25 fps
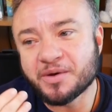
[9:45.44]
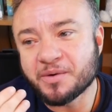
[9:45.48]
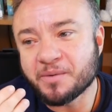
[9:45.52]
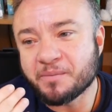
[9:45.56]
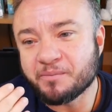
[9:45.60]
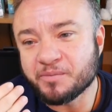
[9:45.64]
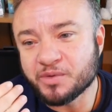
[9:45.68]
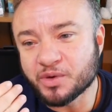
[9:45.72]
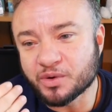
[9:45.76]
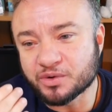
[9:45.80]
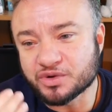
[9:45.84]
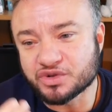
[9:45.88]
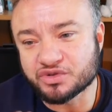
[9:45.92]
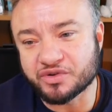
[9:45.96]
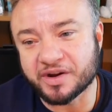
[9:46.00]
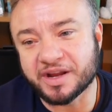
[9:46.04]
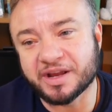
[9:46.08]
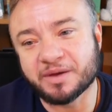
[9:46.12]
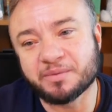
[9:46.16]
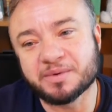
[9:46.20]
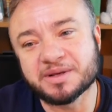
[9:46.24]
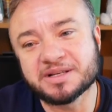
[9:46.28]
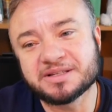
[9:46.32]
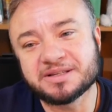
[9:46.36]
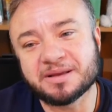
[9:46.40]
your
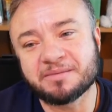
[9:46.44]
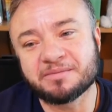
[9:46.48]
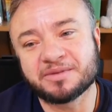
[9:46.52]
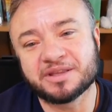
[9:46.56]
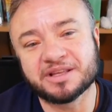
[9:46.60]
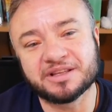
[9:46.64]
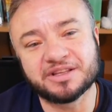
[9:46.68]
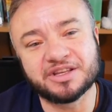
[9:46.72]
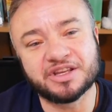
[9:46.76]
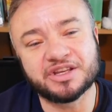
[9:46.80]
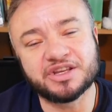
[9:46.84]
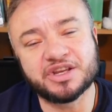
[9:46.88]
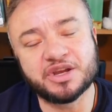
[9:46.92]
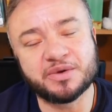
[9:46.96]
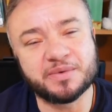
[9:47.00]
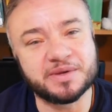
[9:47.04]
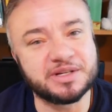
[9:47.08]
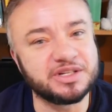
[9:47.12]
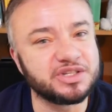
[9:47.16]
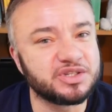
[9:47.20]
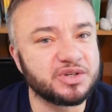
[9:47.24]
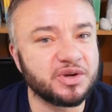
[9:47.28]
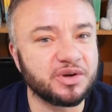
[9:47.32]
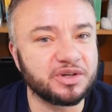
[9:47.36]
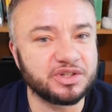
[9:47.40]
drink with something that you
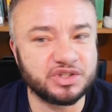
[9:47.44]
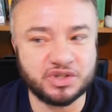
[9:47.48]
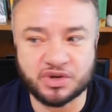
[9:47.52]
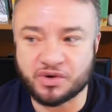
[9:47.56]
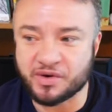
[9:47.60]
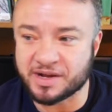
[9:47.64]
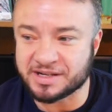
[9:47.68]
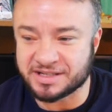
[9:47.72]
enjoy